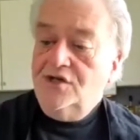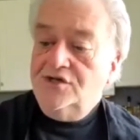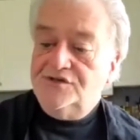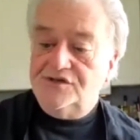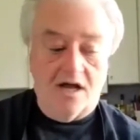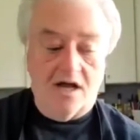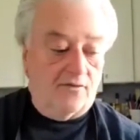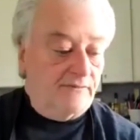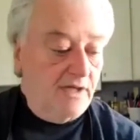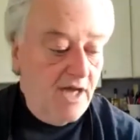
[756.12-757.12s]

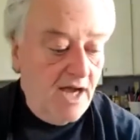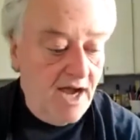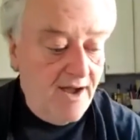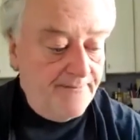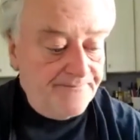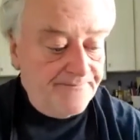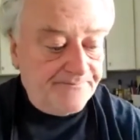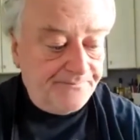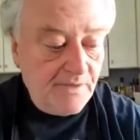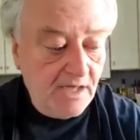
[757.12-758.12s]
So
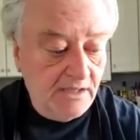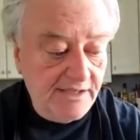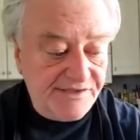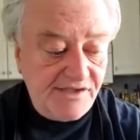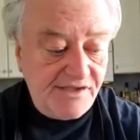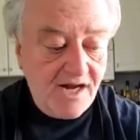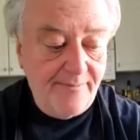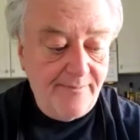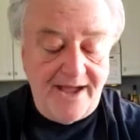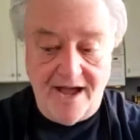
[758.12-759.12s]
let's talk
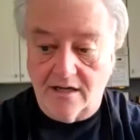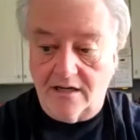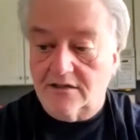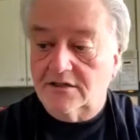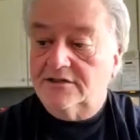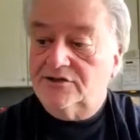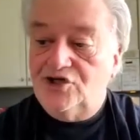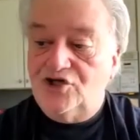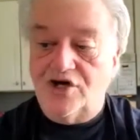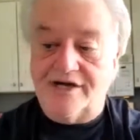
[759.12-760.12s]
about
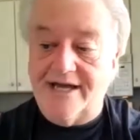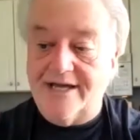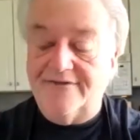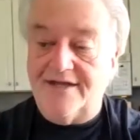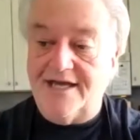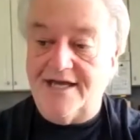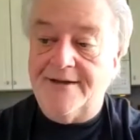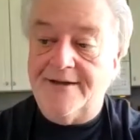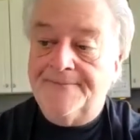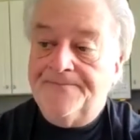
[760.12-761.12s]
cooking
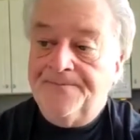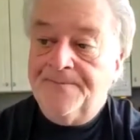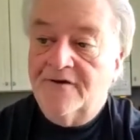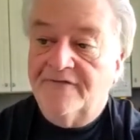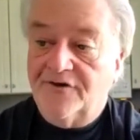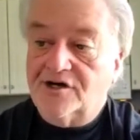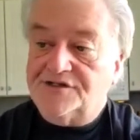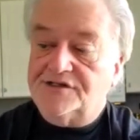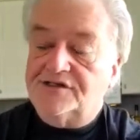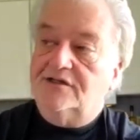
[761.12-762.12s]

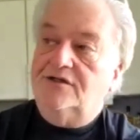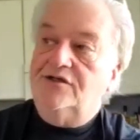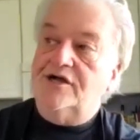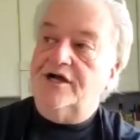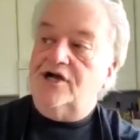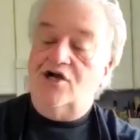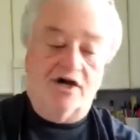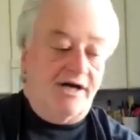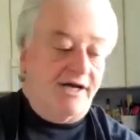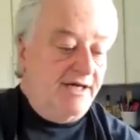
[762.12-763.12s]
first, you're going to
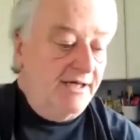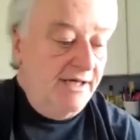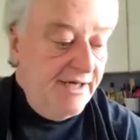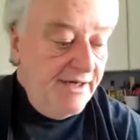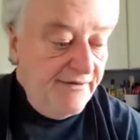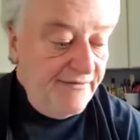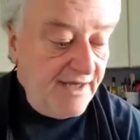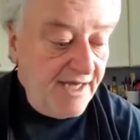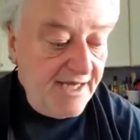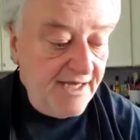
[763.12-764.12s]
cook
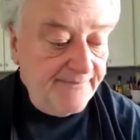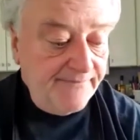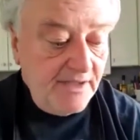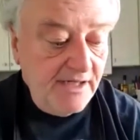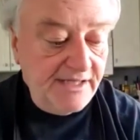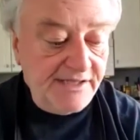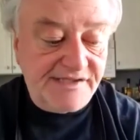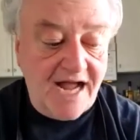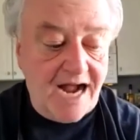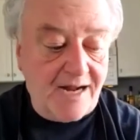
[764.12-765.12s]
in the
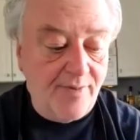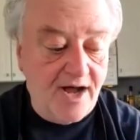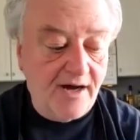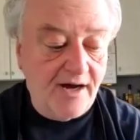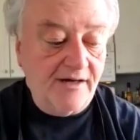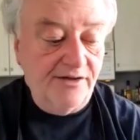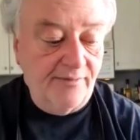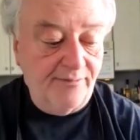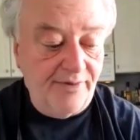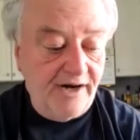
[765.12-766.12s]
stock pot, your
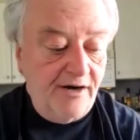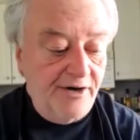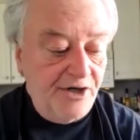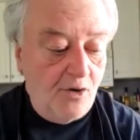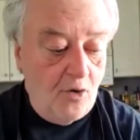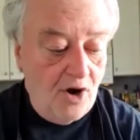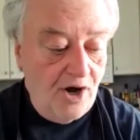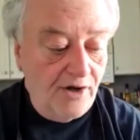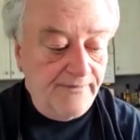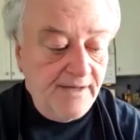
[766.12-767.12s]
butter and your
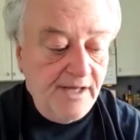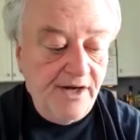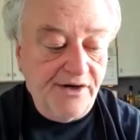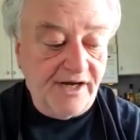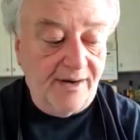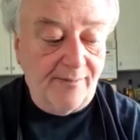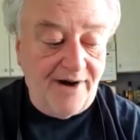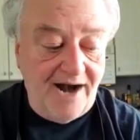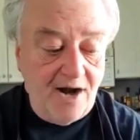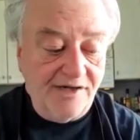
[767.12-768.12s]
oil. You're going to
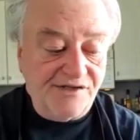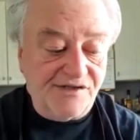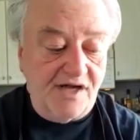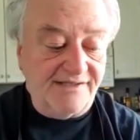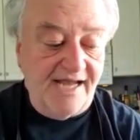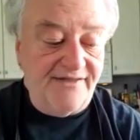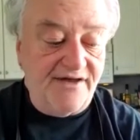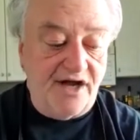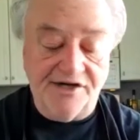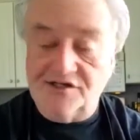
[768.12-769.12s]
brown and saute
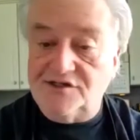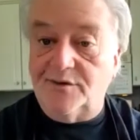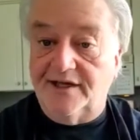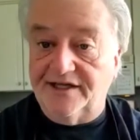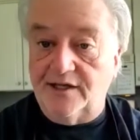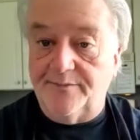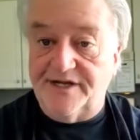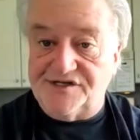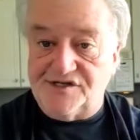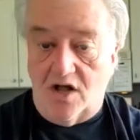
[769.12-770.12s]
the onions with a little bit
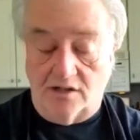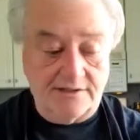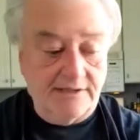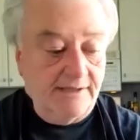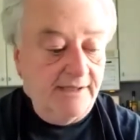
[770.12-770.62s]
of salt.